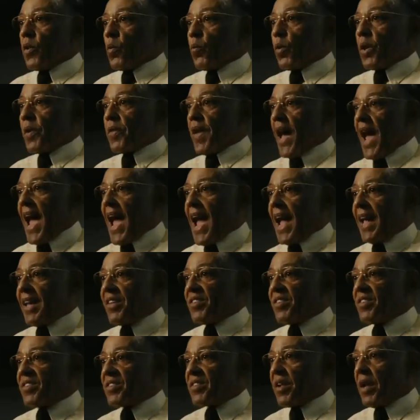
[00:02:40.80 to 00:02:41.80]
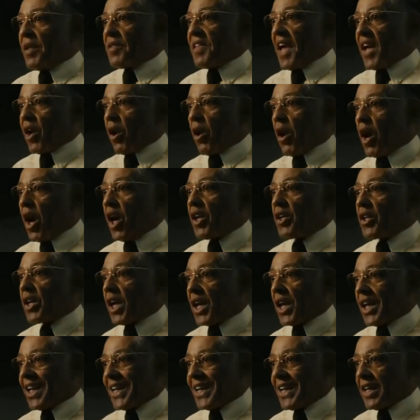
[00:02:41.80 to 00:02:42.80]
with hands that are
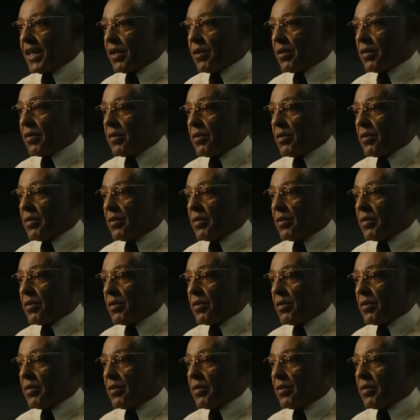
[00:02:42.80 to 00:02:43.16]
unclean.